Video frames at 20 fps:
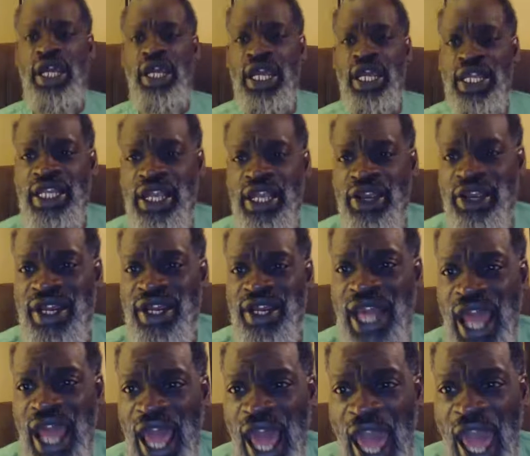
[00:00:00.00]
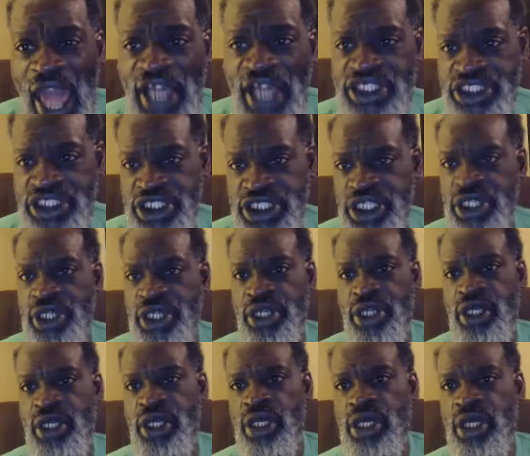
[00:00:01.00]
they're in action
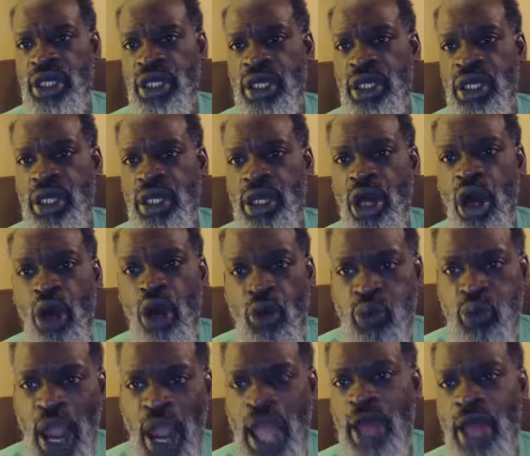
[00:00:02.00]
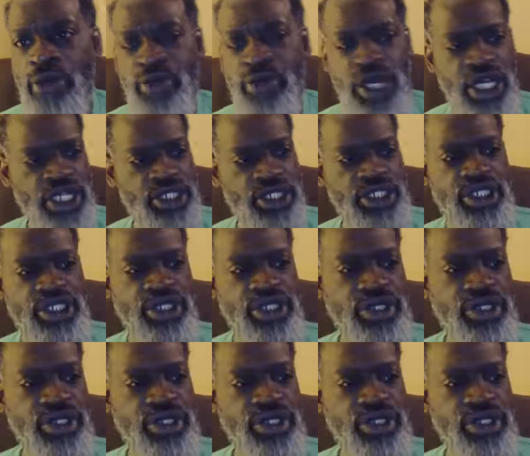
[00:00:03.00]
around us